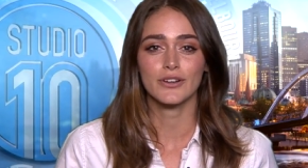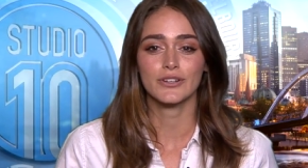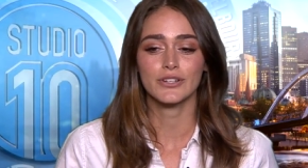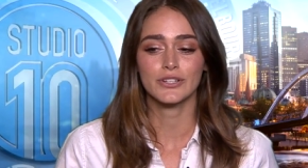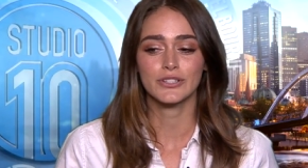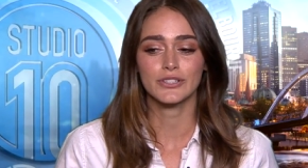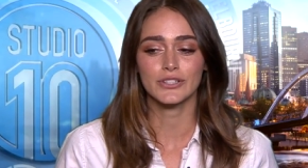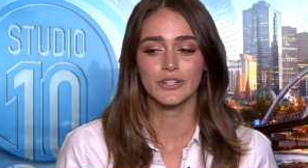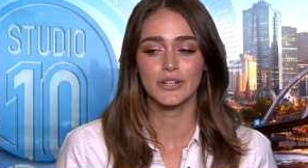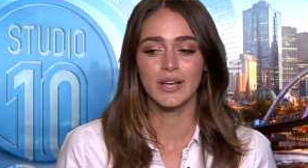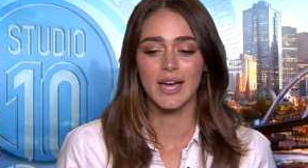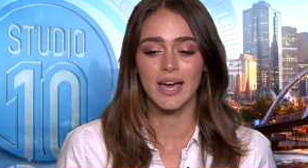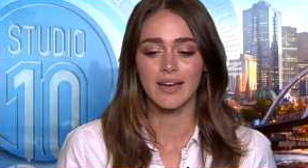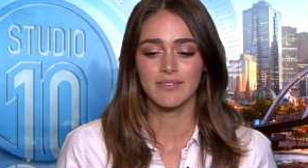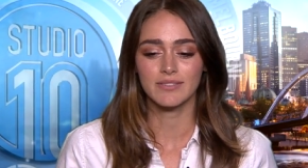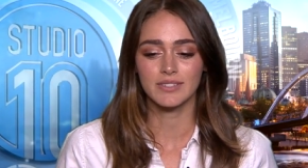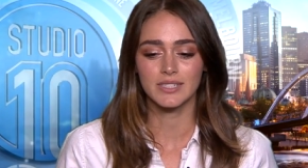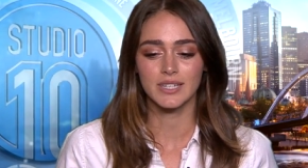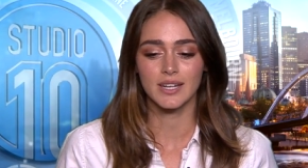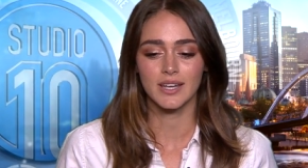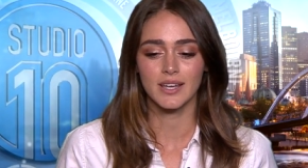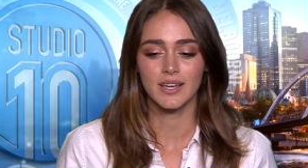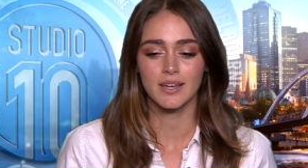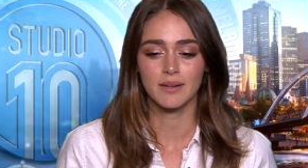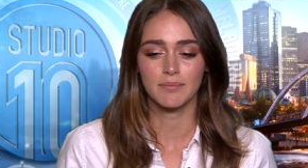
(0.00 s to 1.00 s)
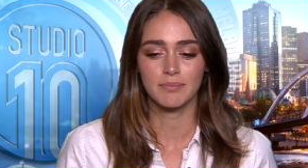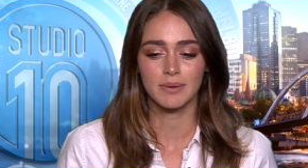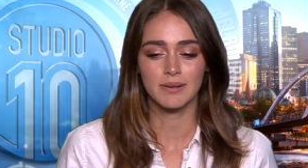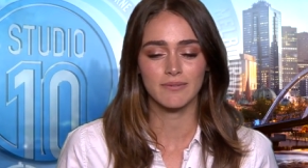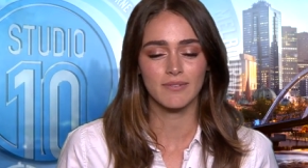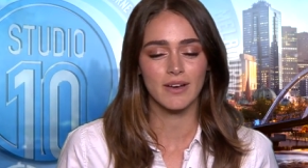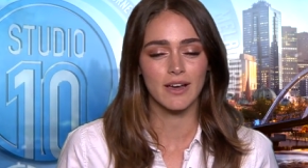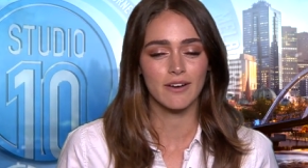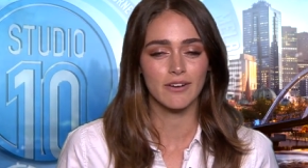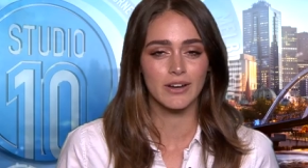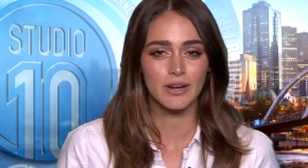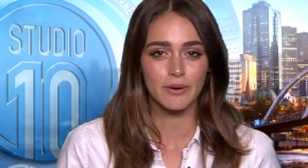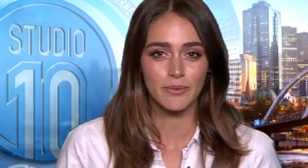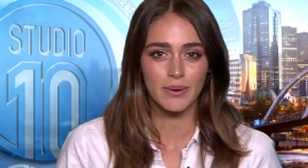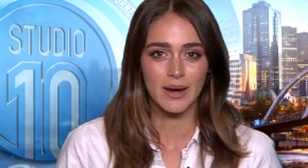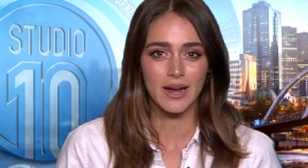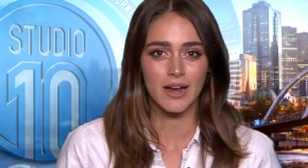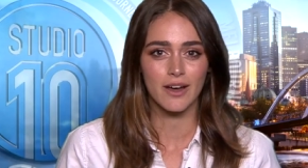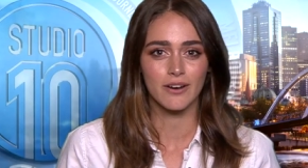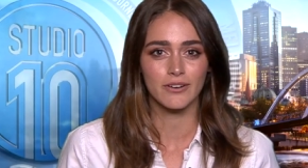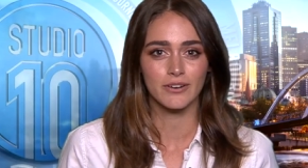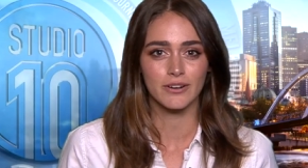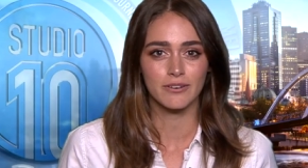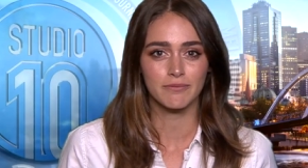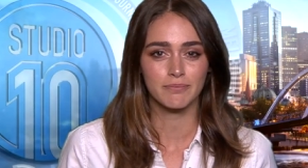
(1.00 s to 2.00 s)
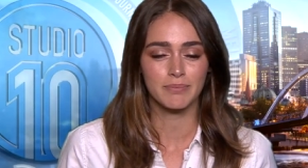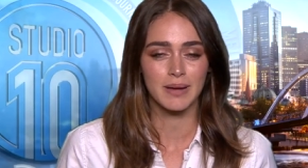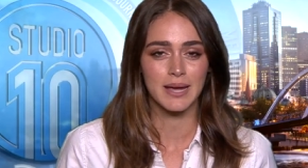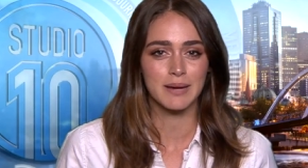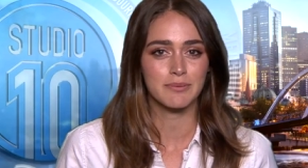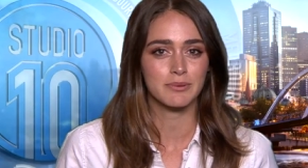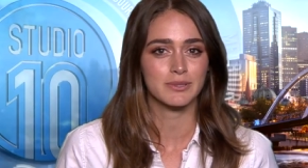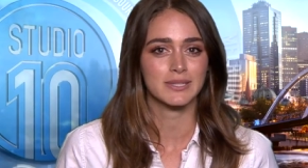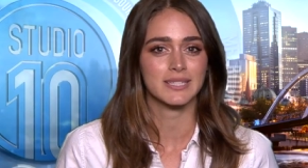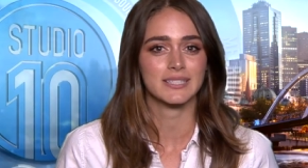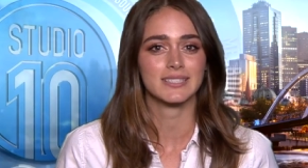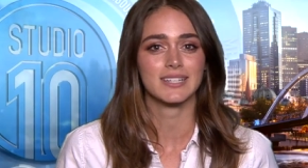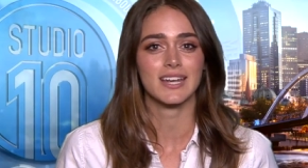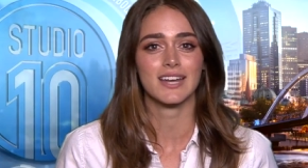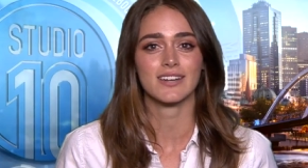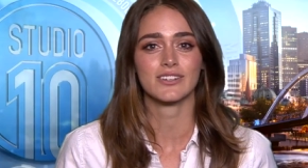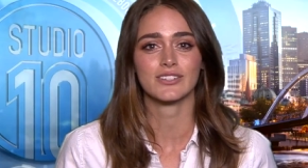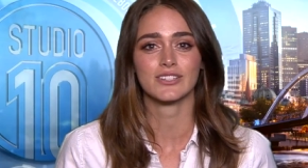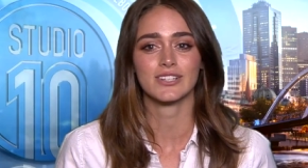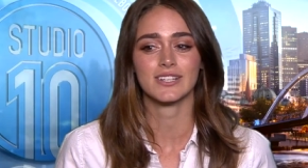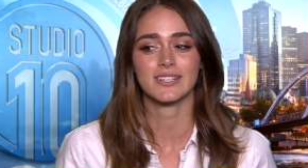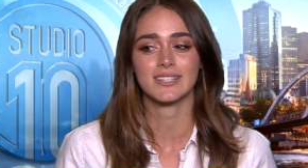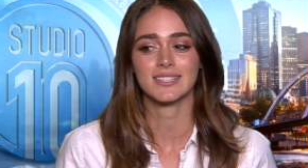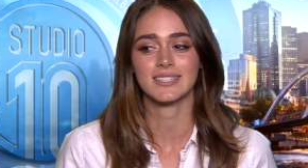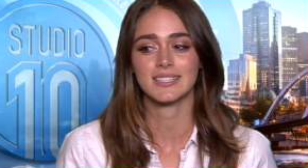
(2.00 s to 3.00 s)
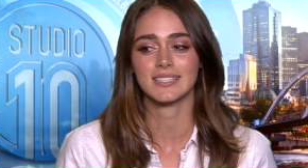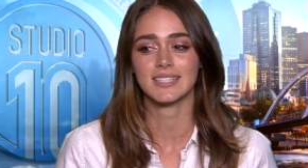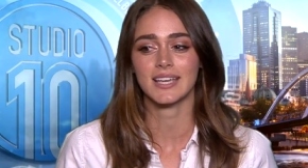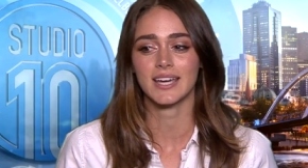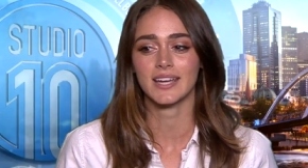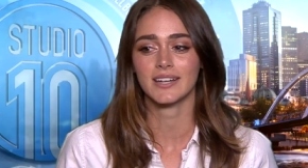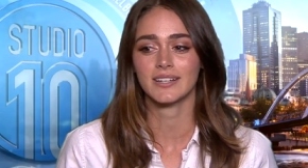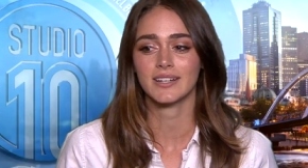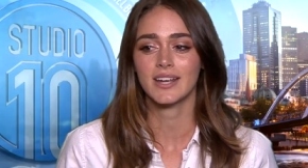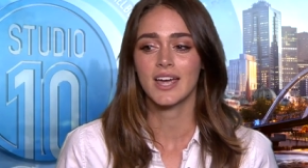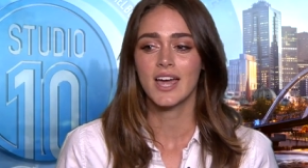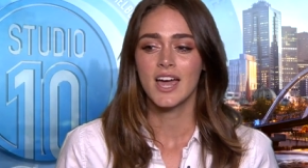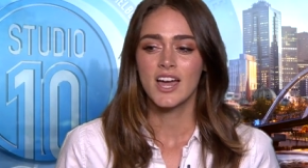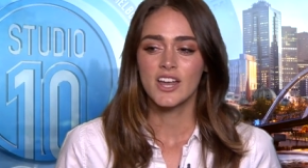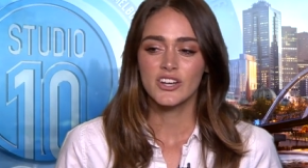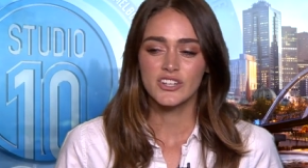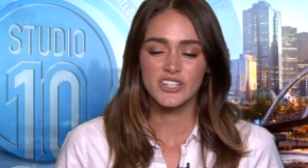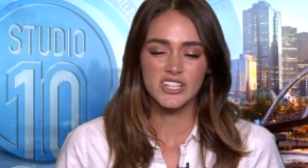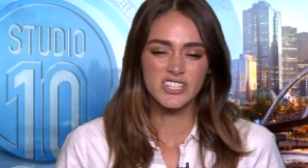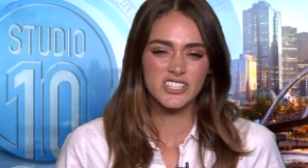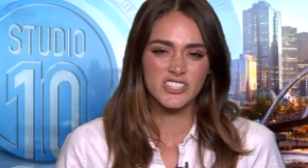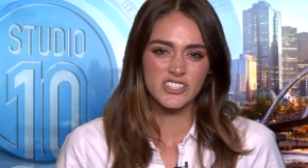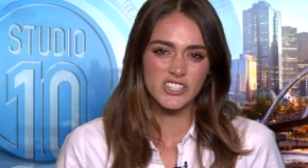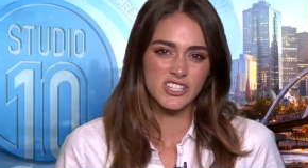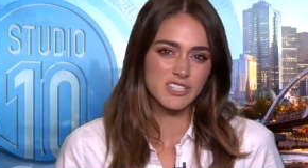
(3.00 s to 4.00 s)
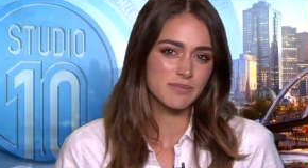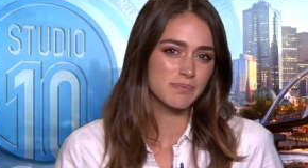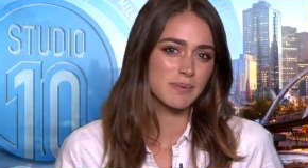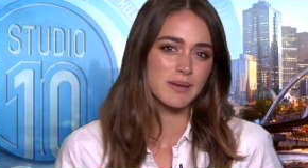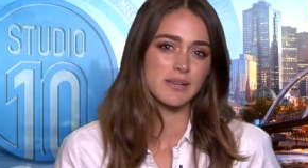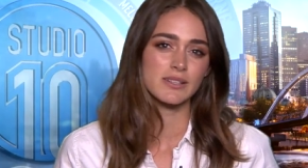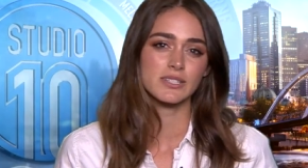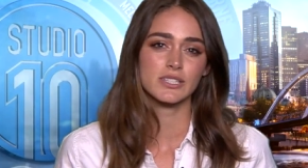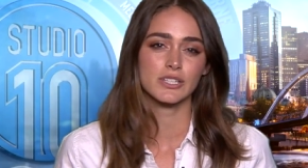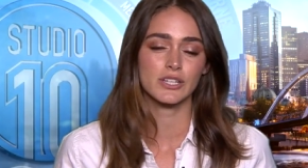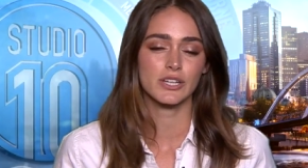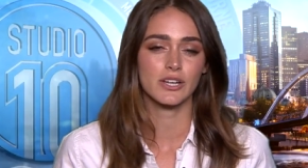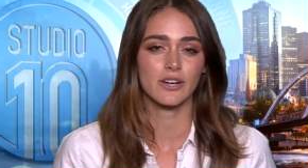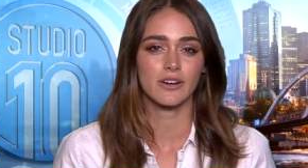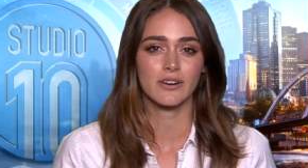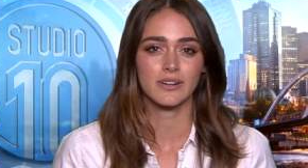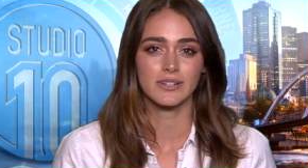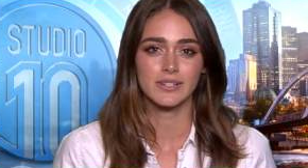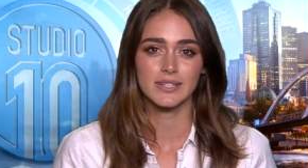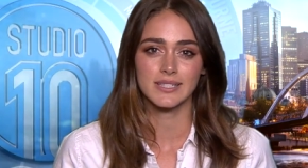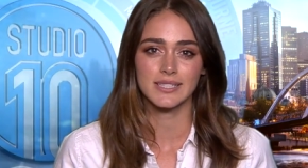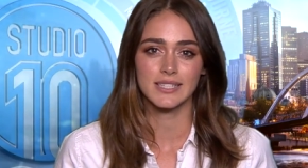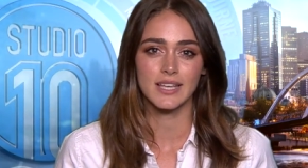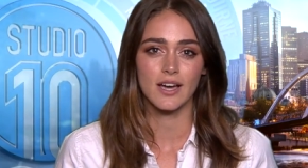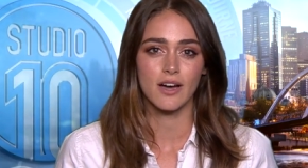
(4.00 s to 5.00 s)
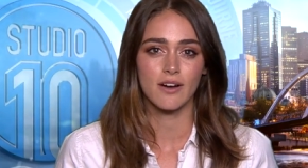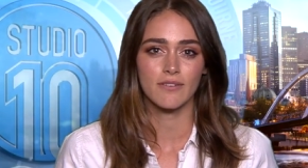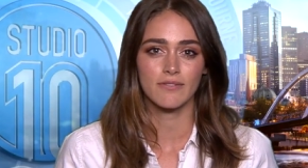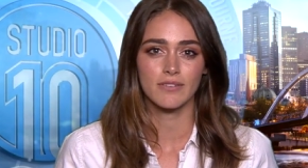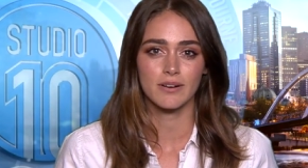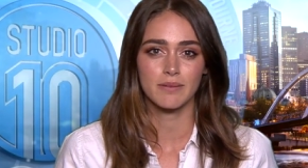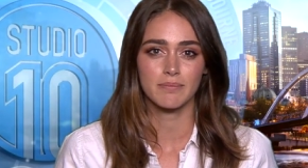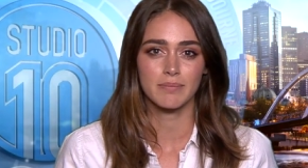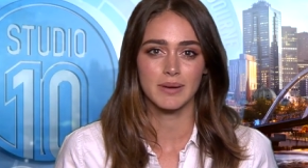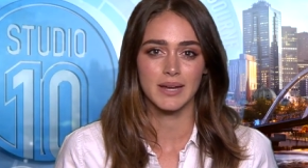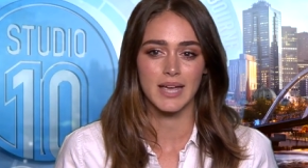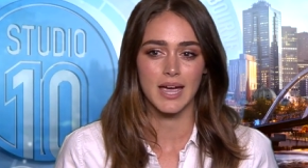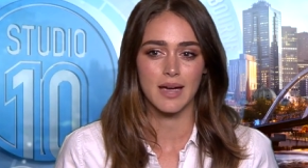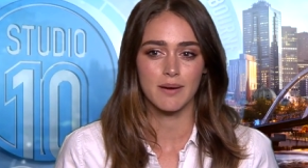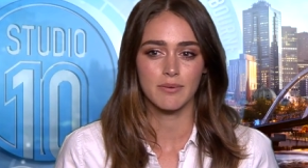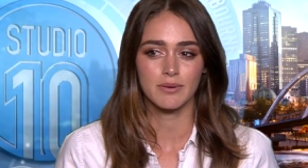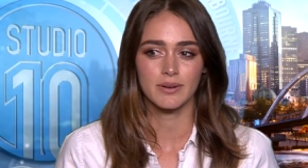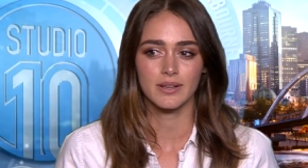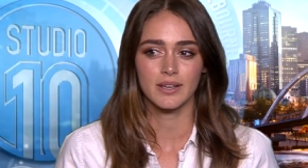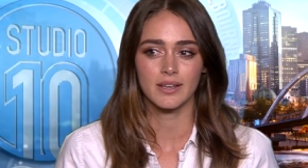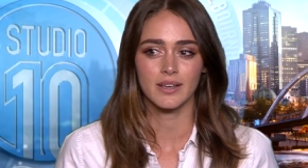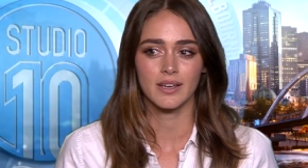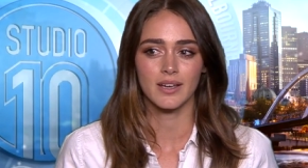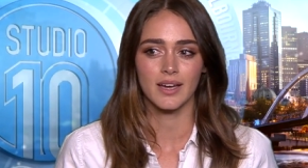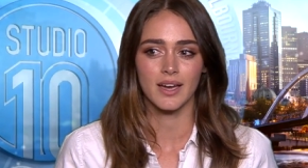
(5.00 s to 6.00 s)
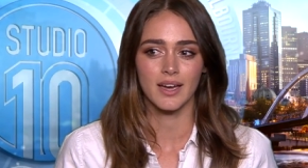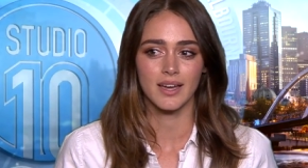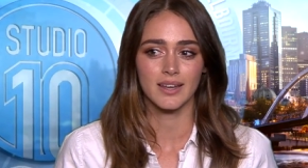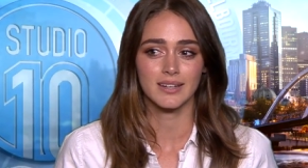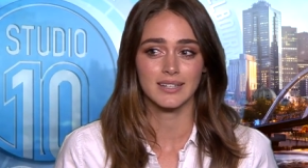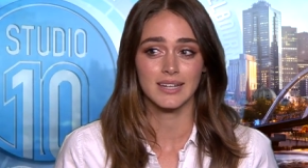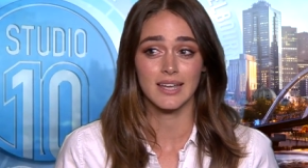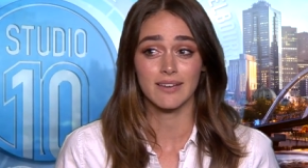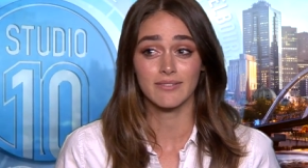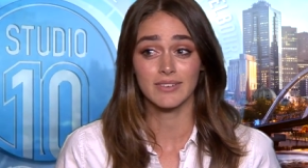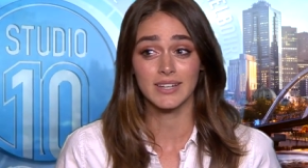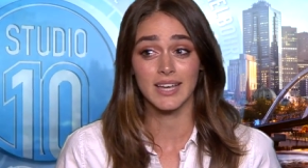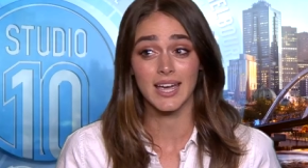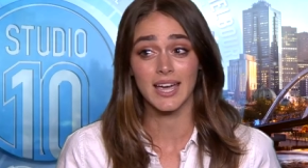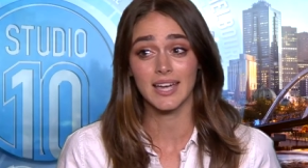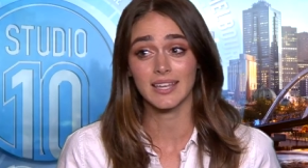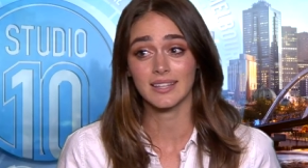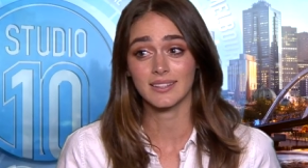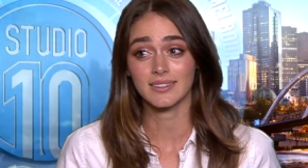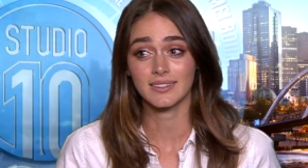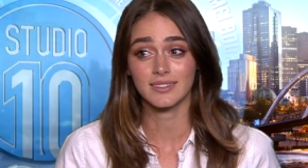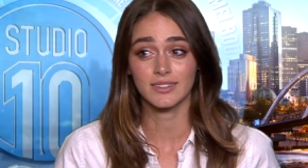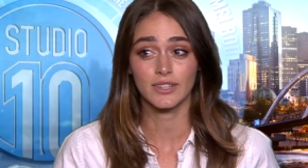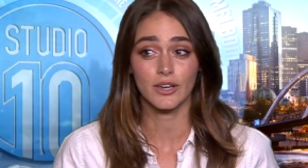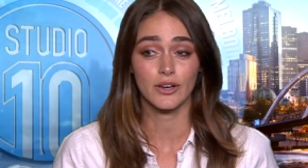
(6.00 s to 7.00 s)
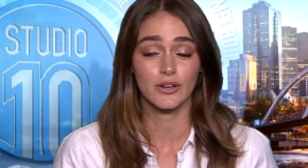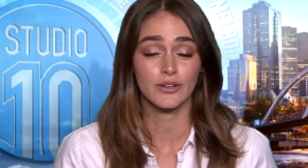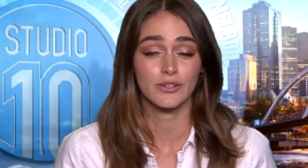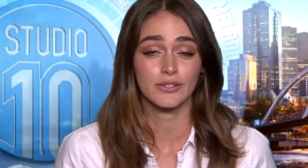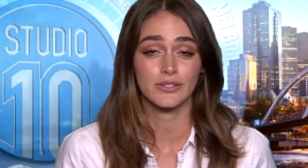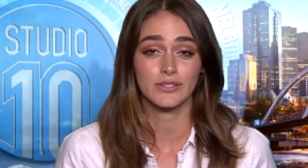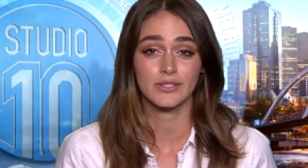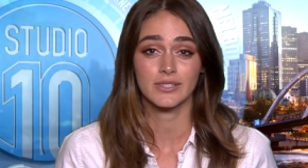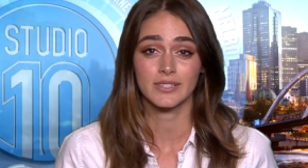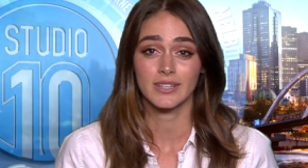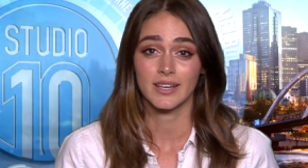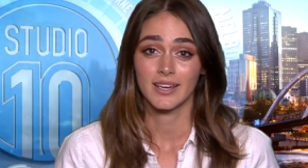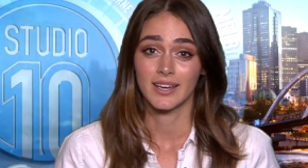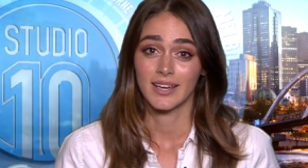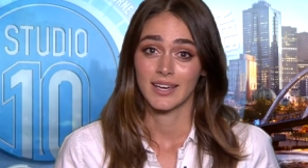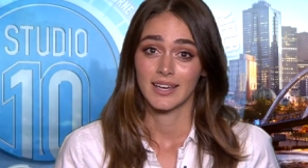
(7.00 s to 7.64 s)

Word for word: and you do have to be very aware of people's intentions and just just be secure in yourself and be able to uh, navigate those